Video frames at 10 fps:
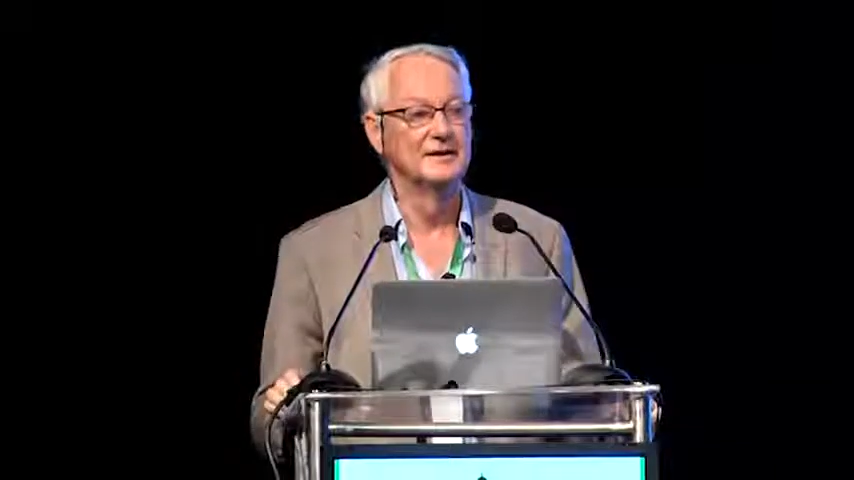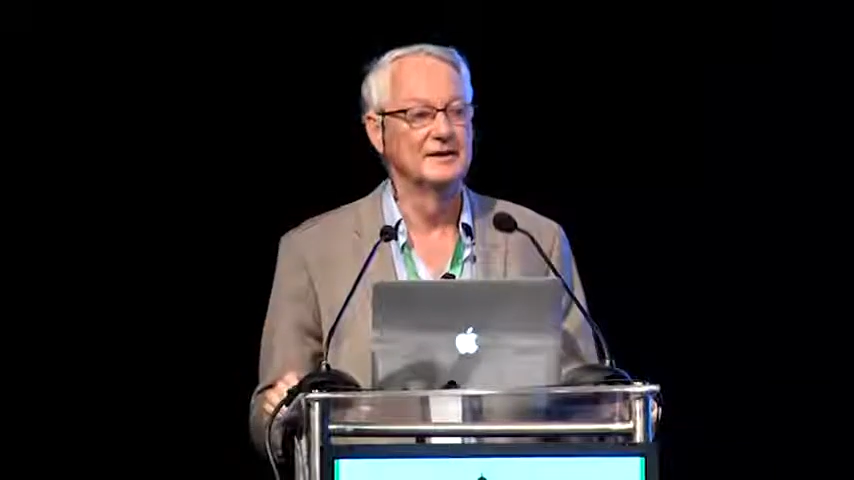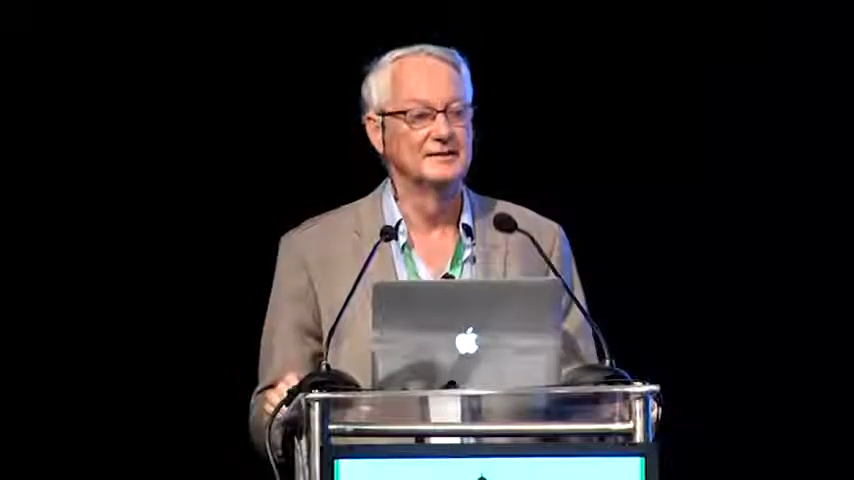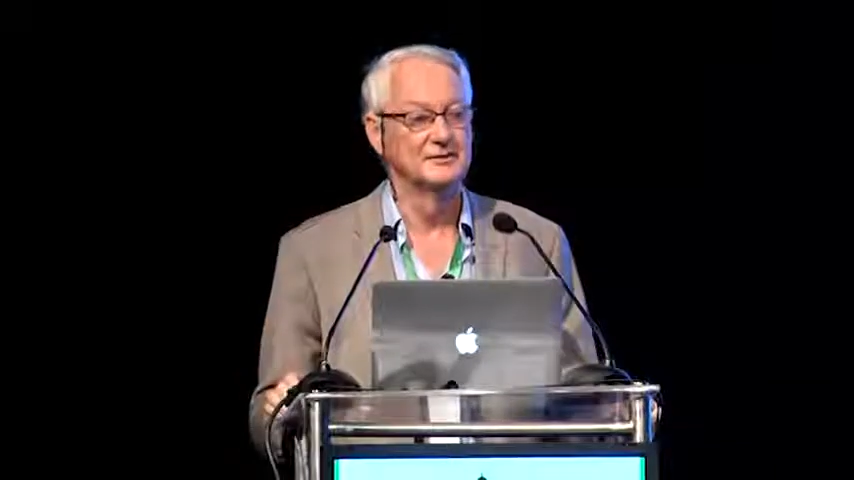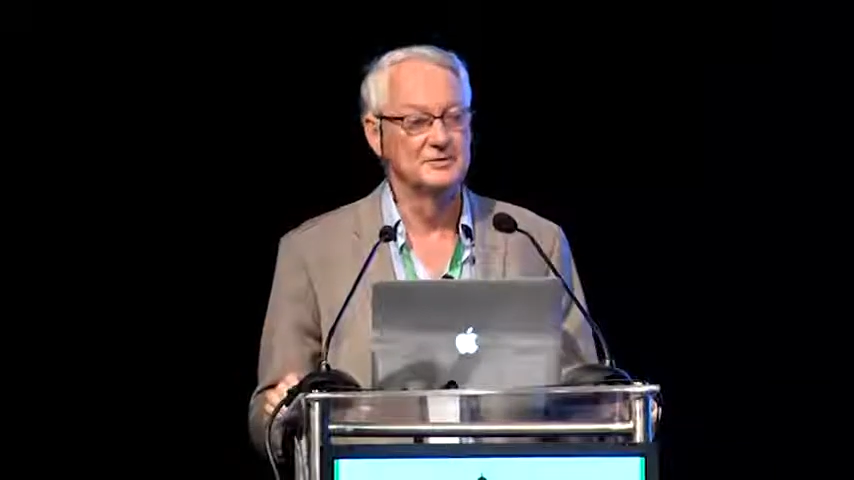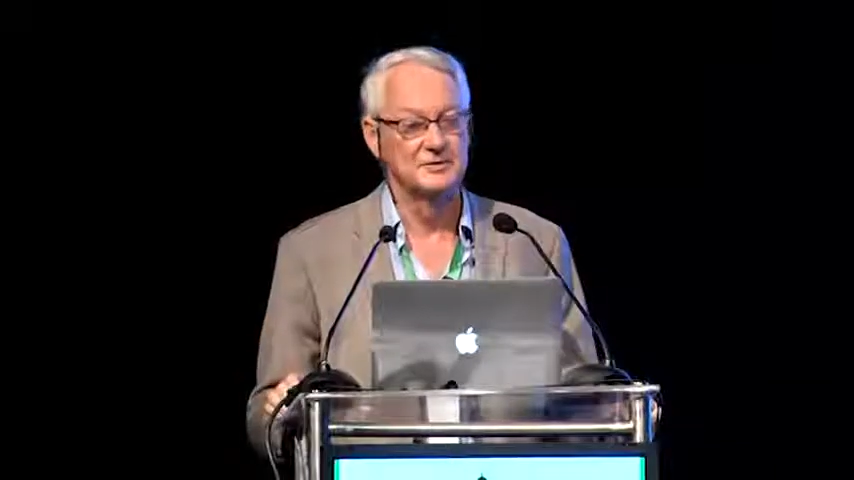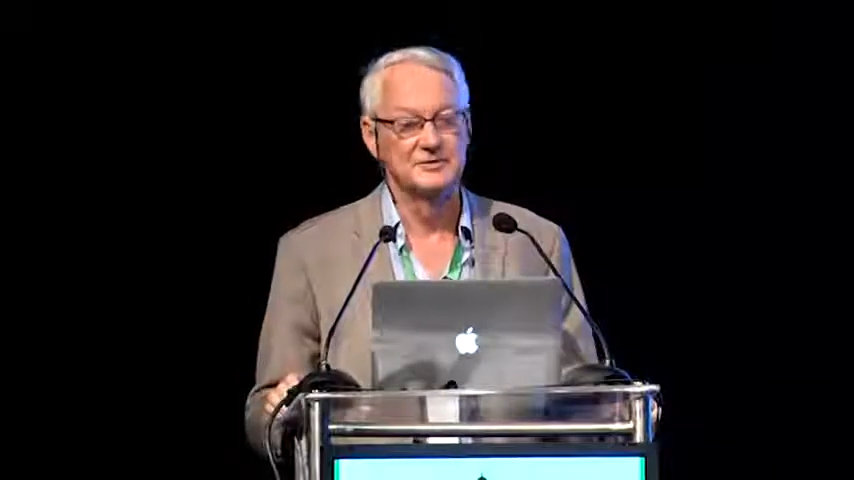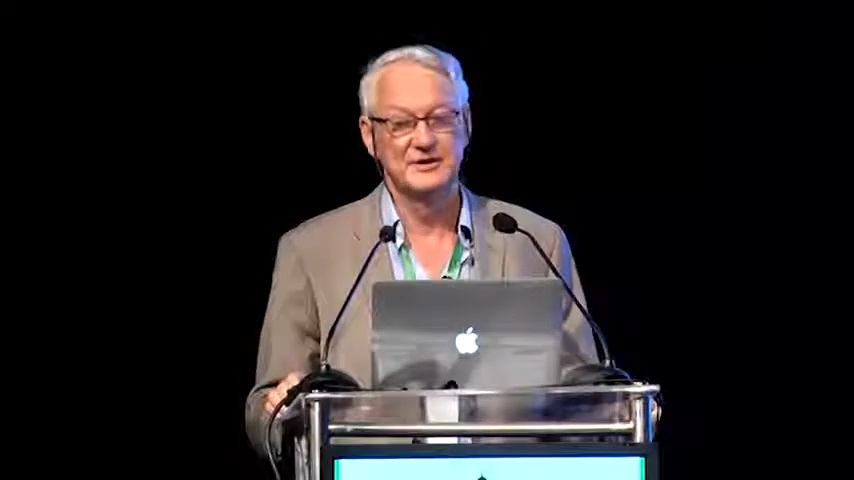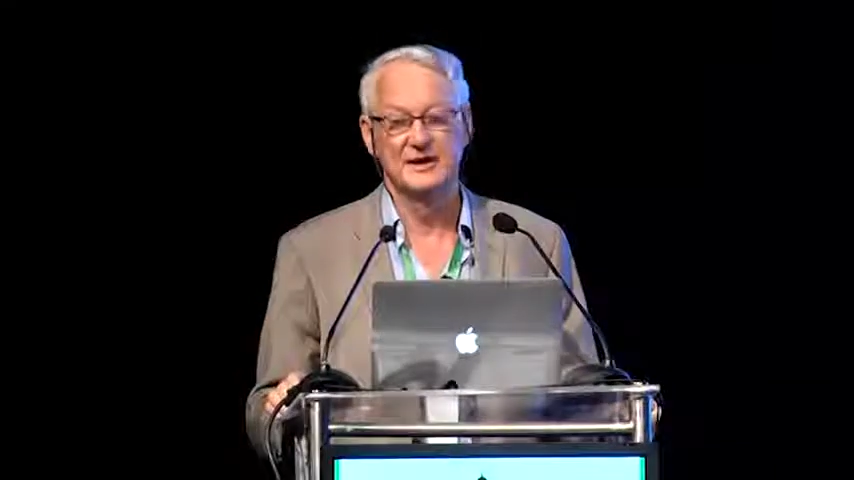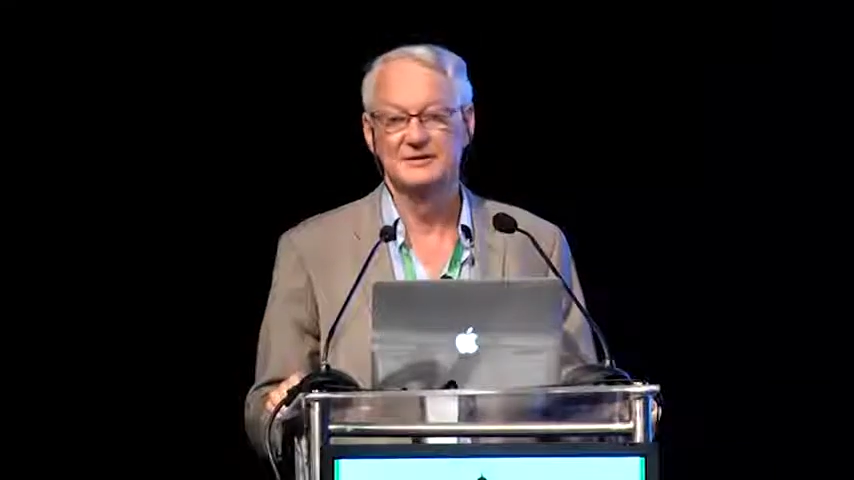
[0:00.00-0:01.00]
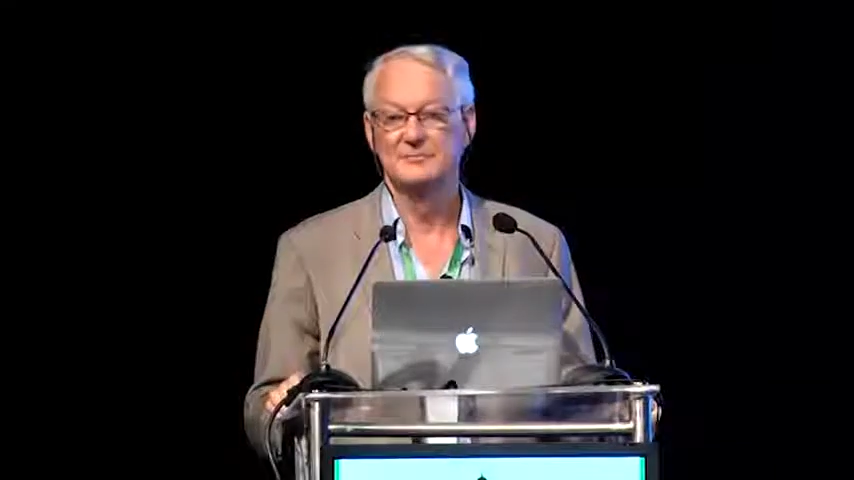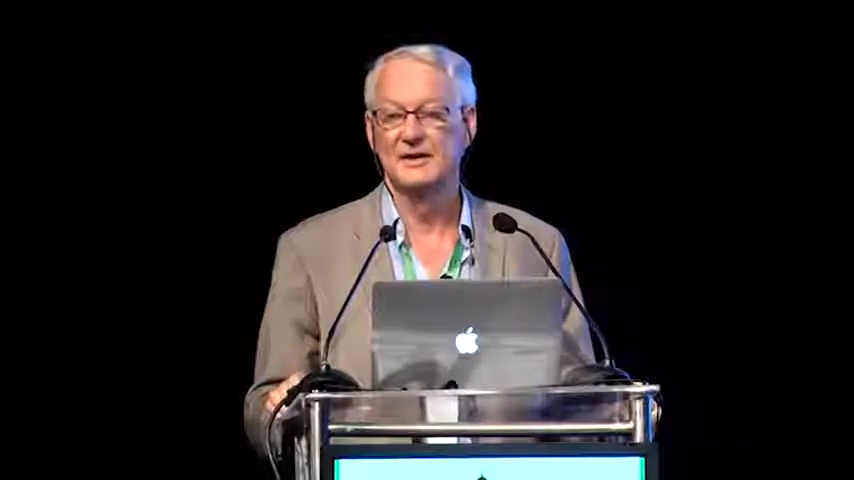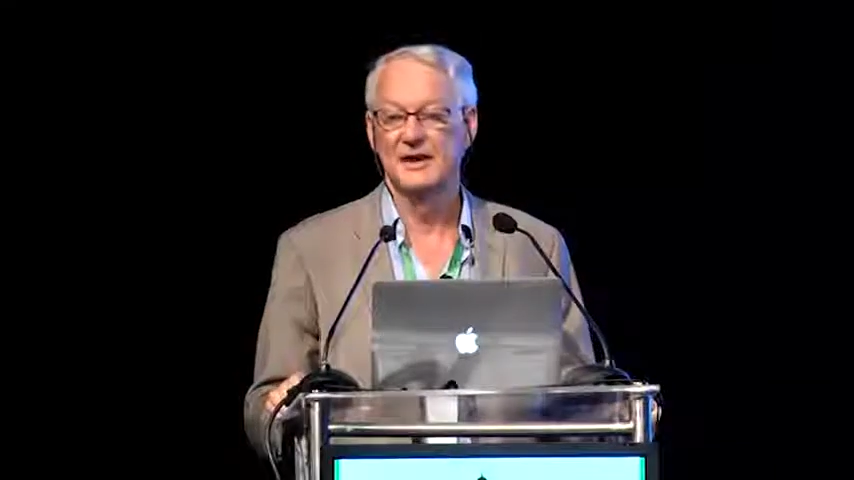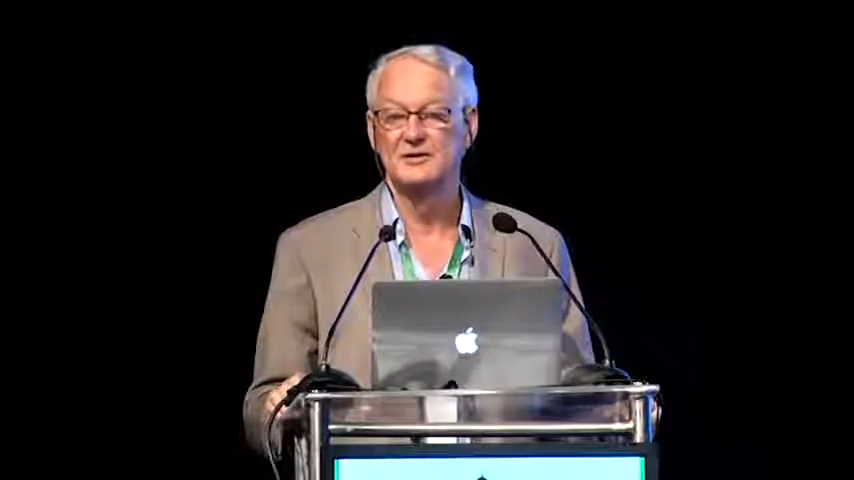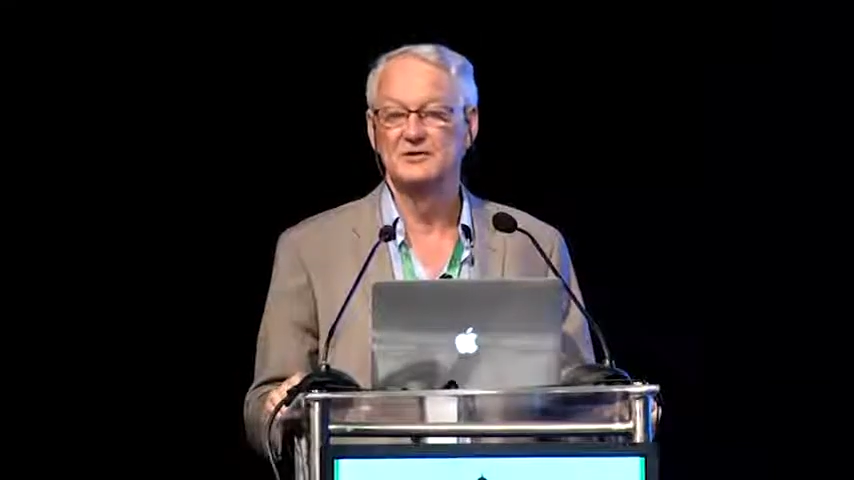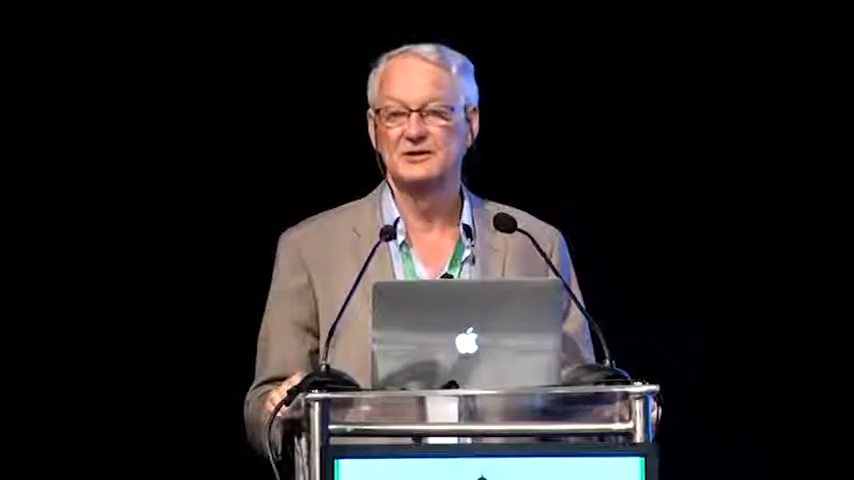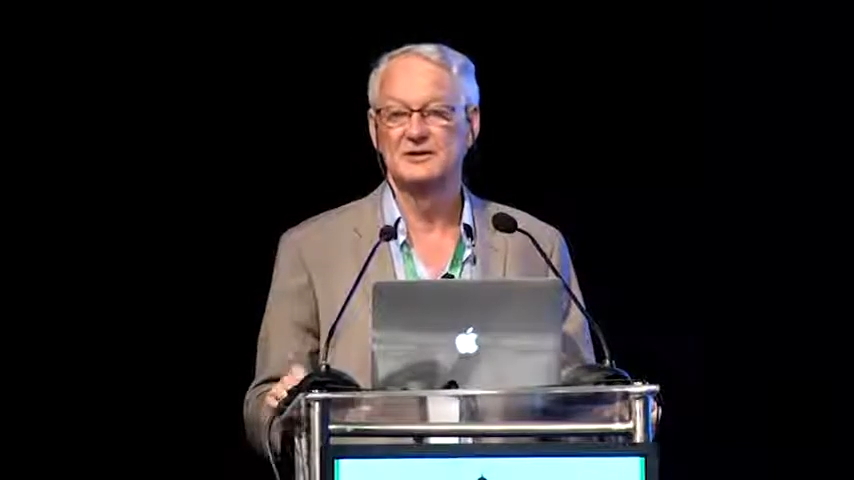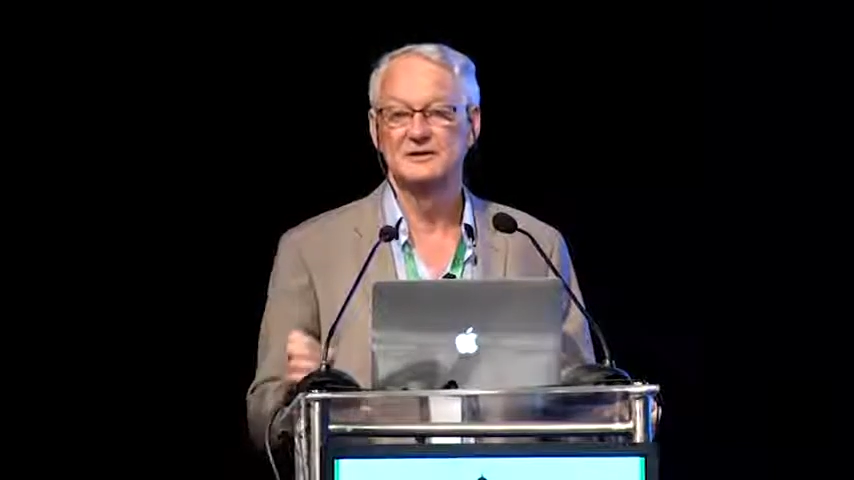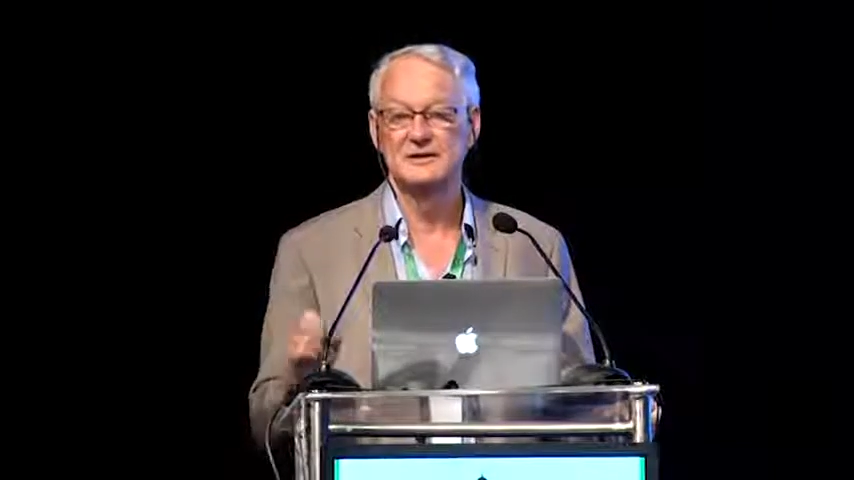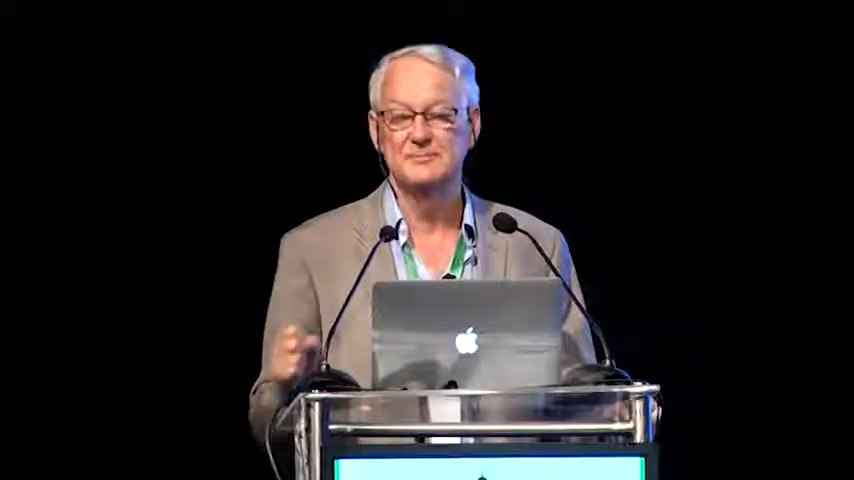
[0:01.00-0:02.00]
his enthusiasm and energy
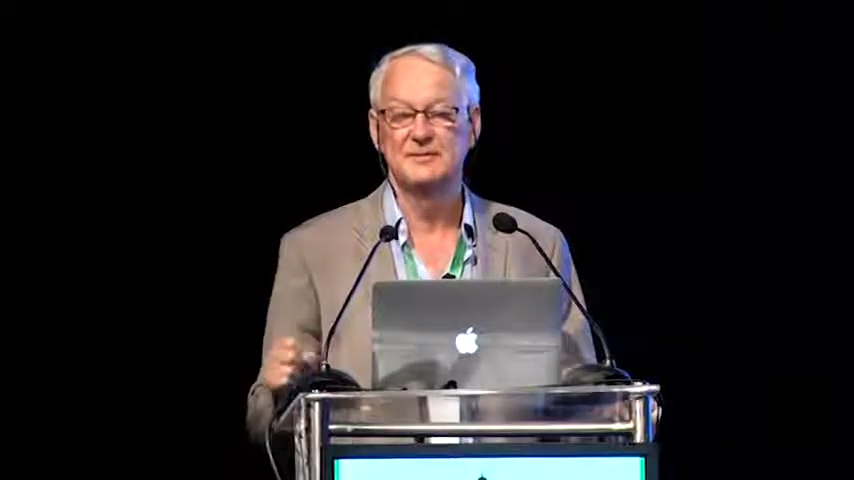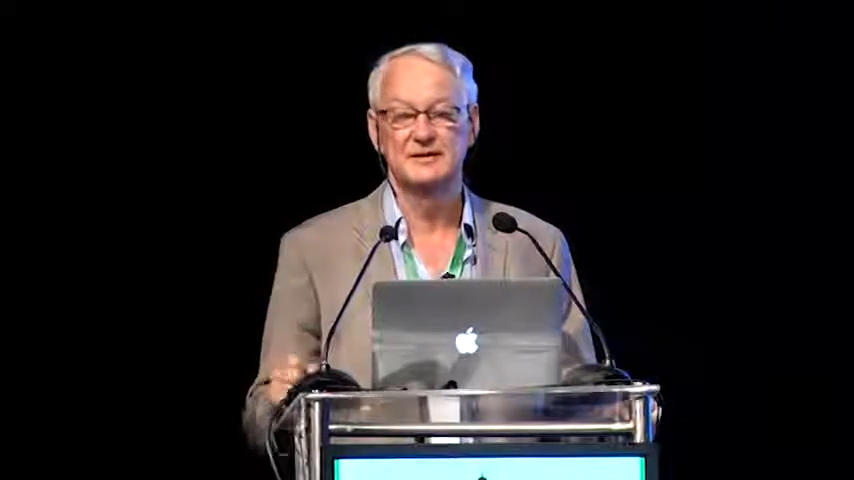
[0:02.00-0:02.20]
and deep